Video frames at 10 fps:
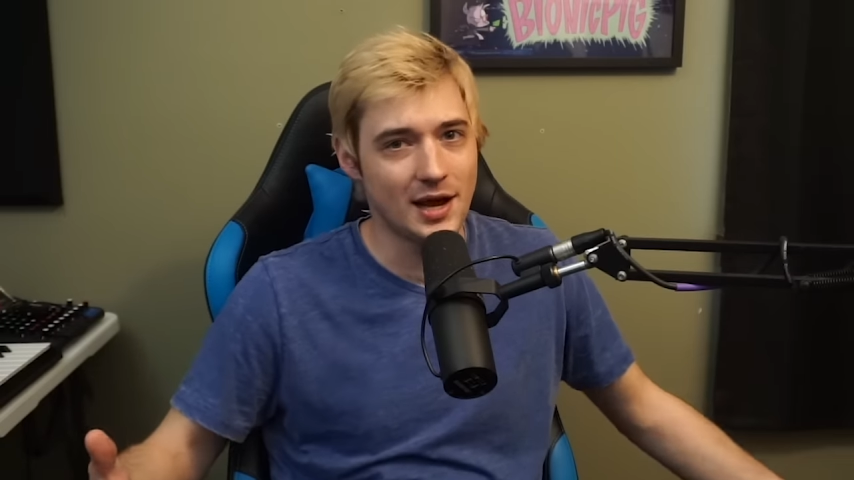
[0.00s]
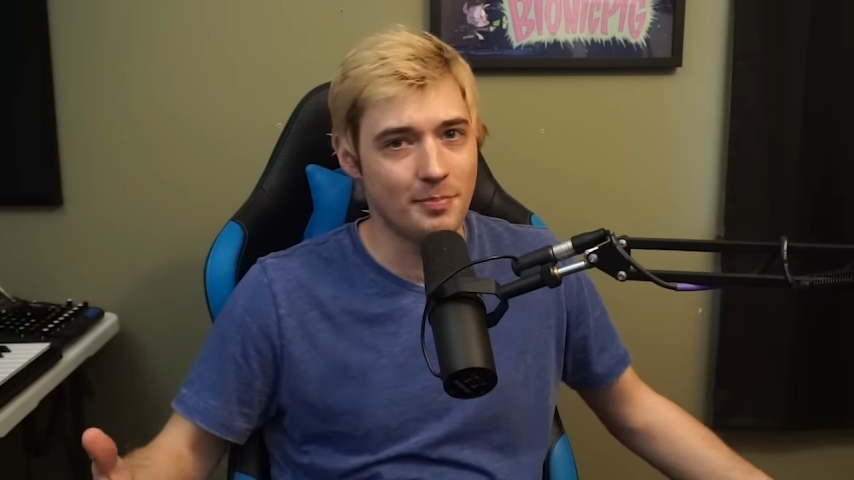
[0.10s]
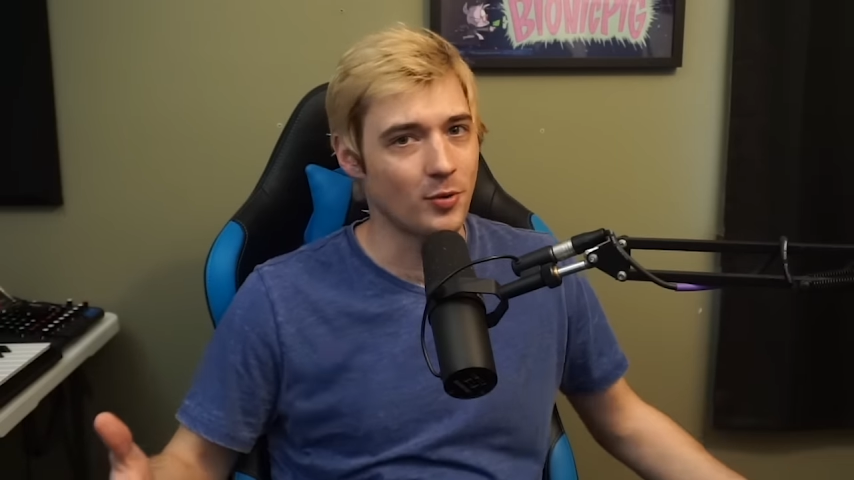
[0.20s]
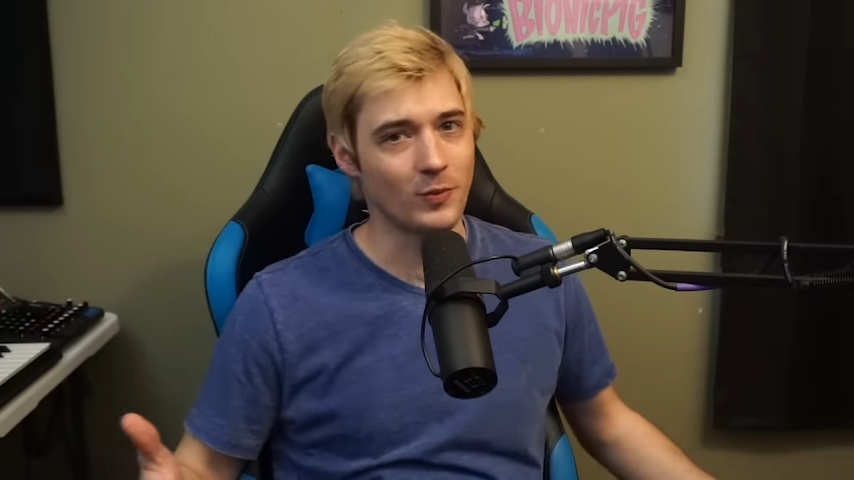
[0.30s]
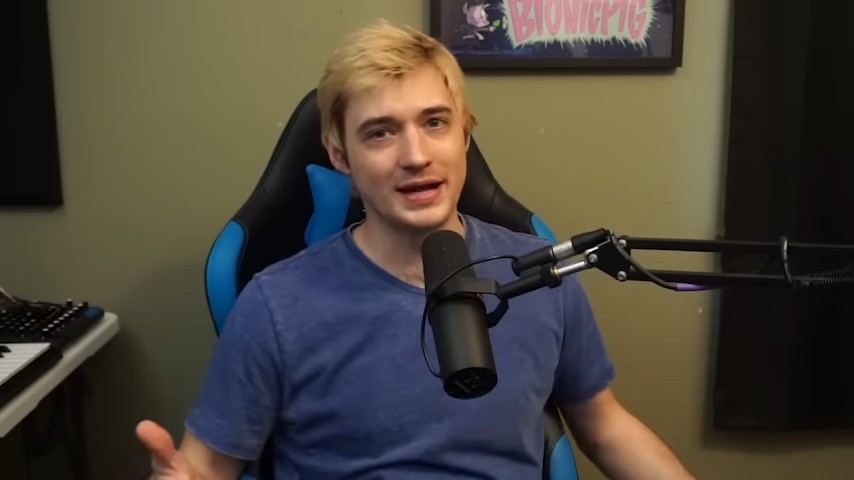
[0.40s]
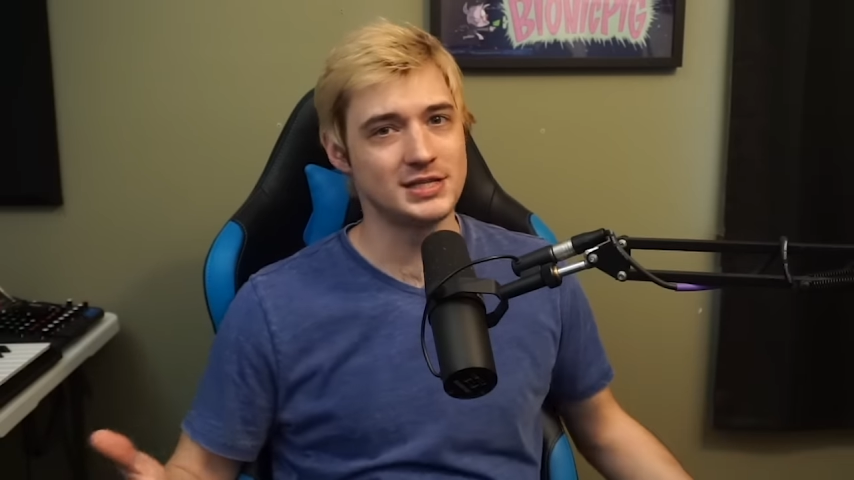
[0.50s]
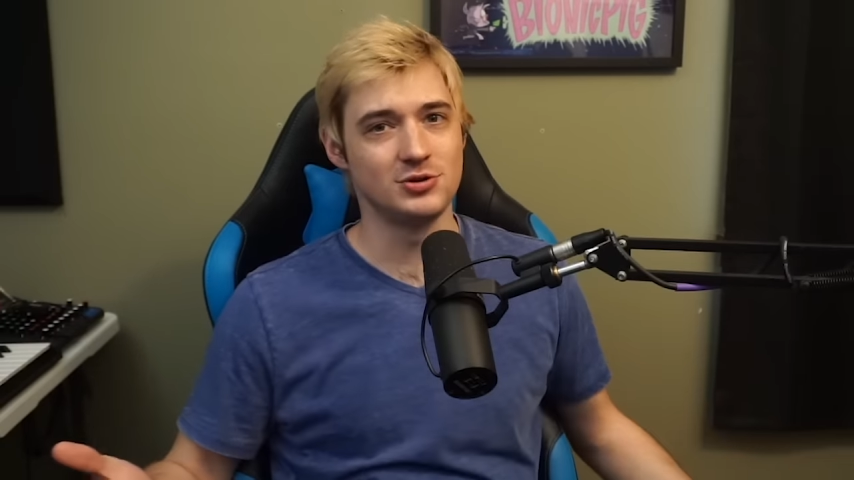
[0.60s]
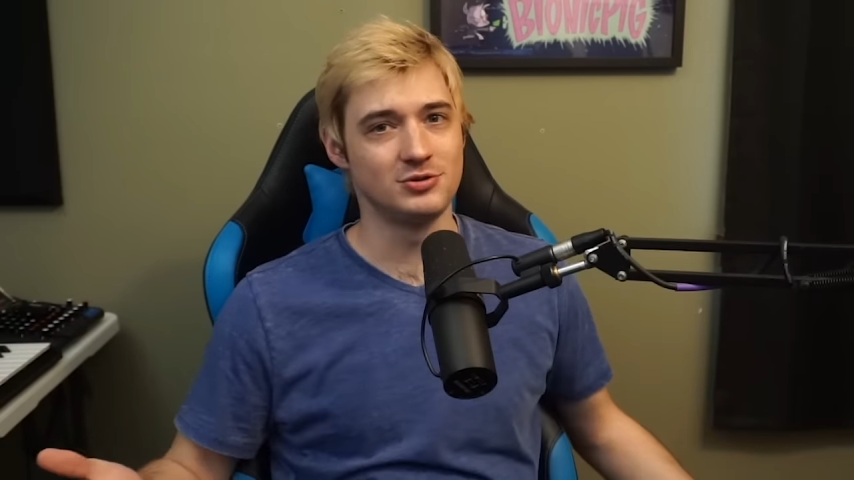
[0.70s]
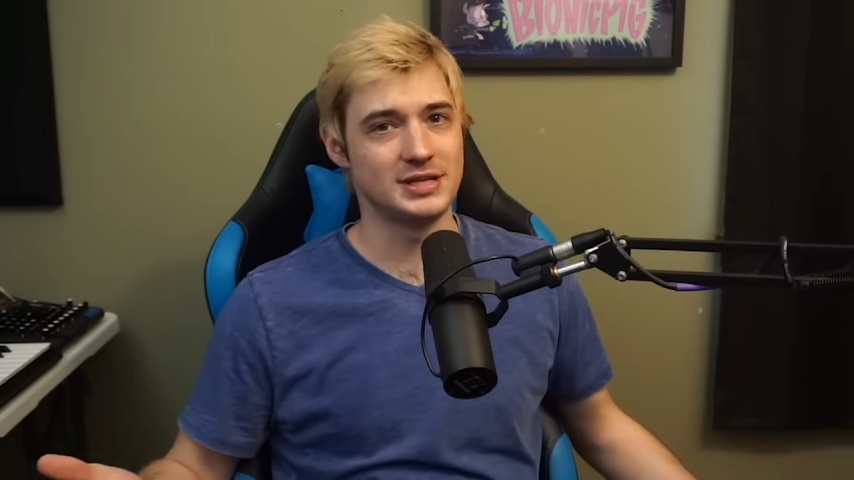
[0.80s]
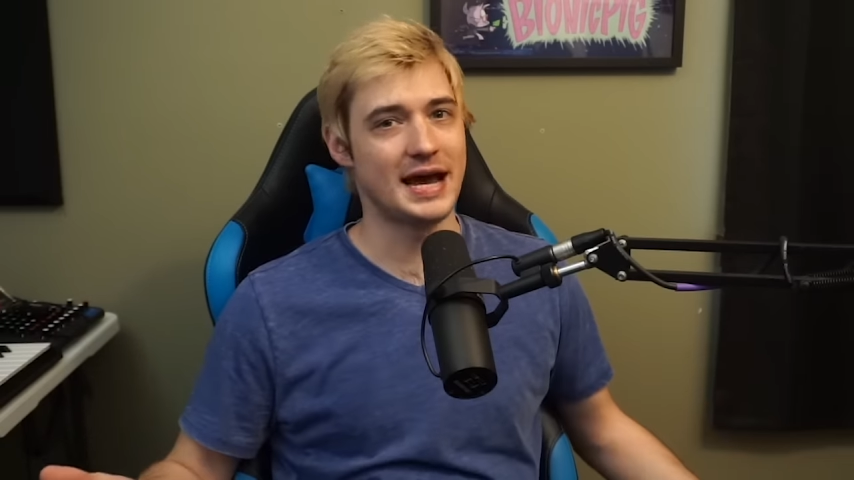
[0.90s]
a
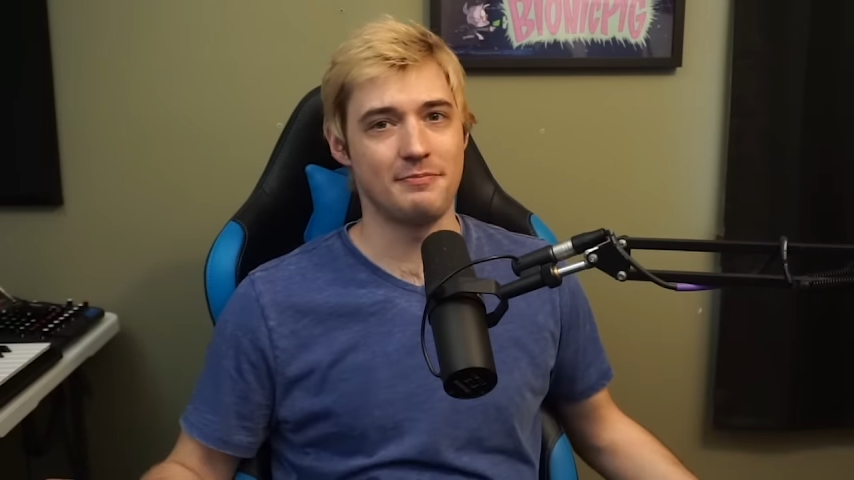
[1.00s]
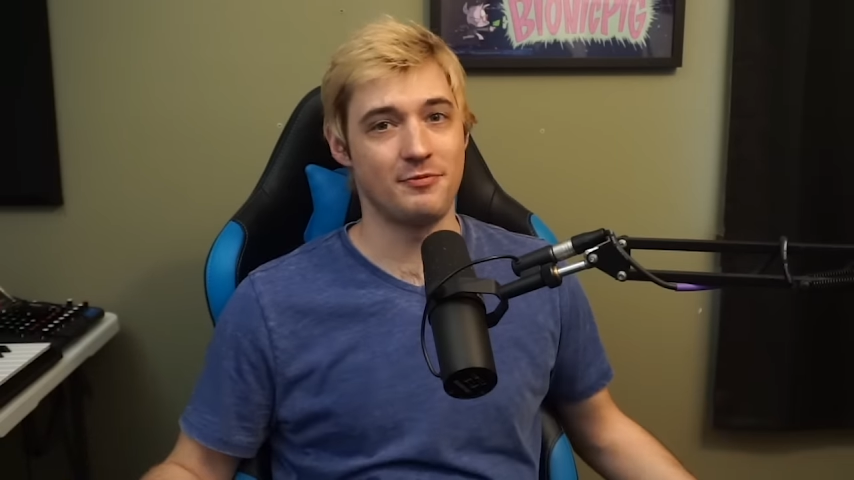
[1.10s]
parental type